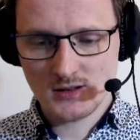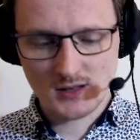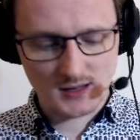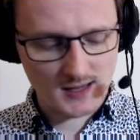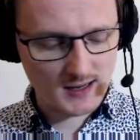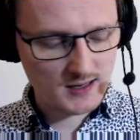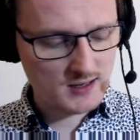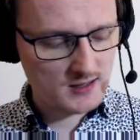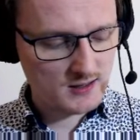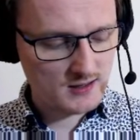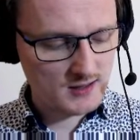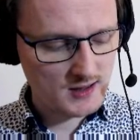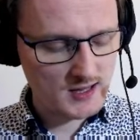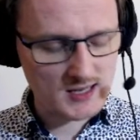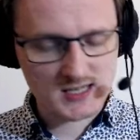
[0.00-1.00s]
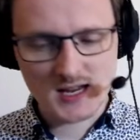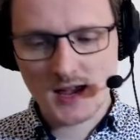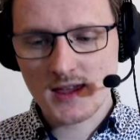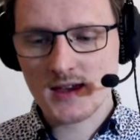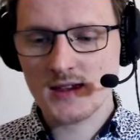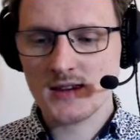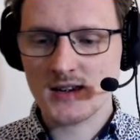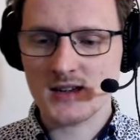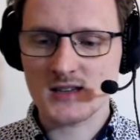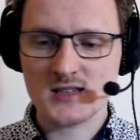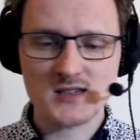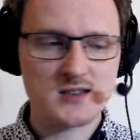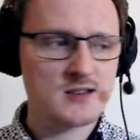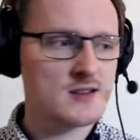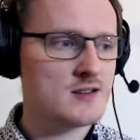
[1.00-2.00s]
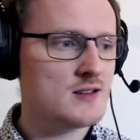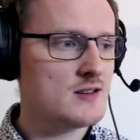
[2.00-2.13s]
Like, they say that this